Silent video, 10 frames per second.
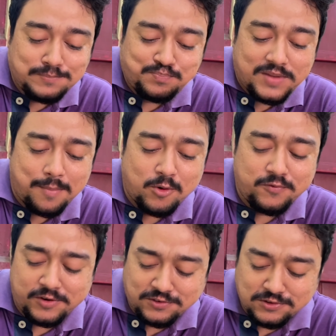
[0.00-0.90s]
I'm going to
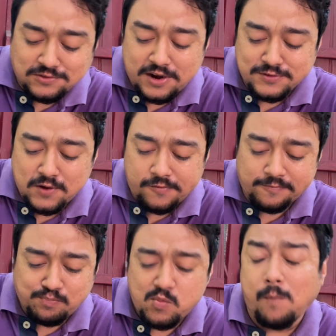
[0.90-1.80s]
finish this rice off
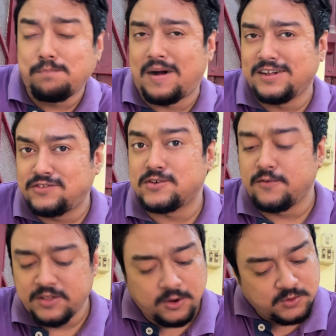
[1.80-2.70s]
by itself
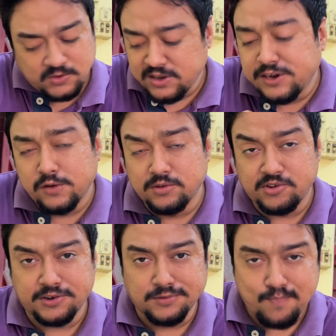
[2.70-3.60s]
without using any of the chicken.